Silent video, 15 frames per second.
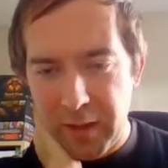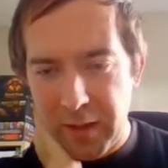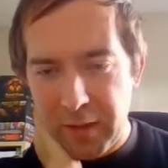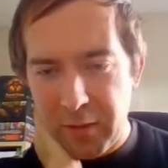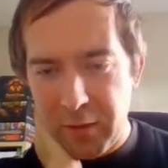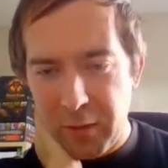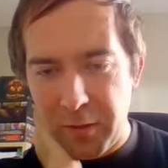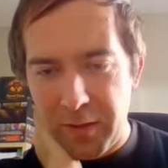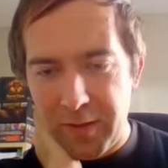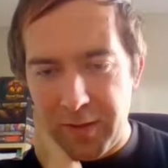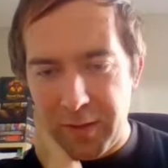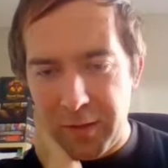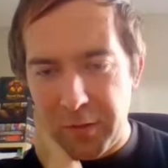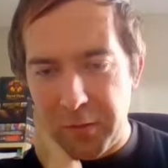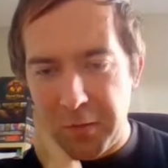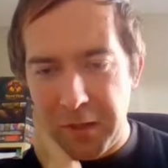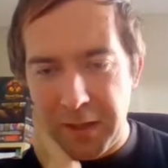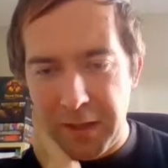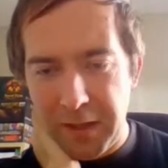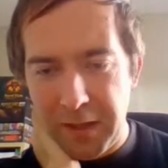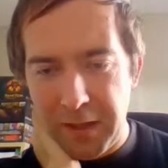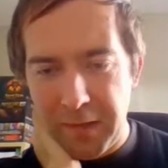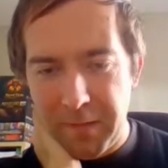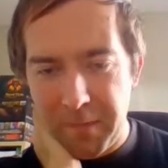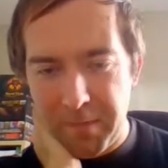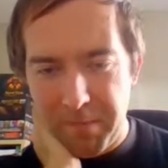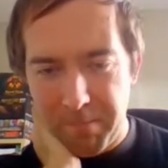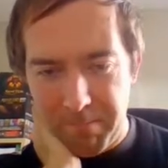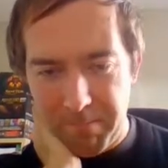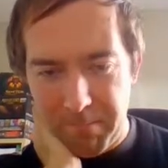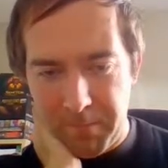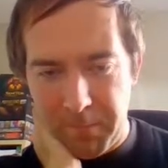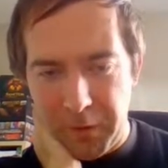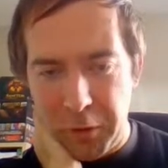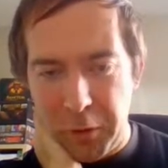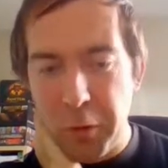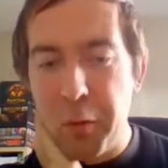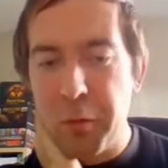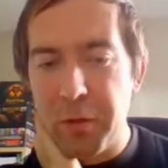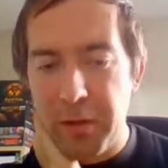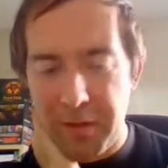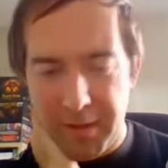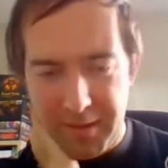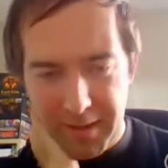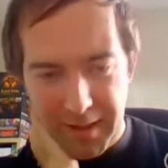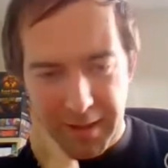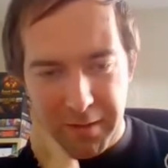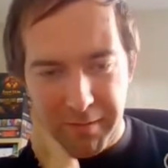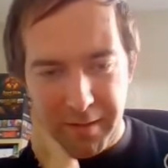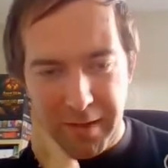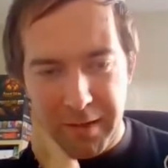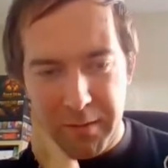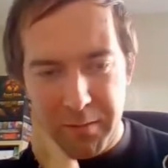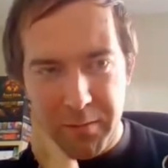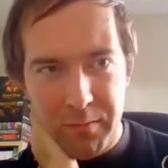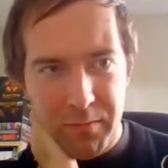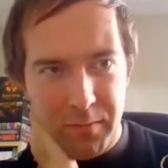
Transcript: So it's a really useless kind of item,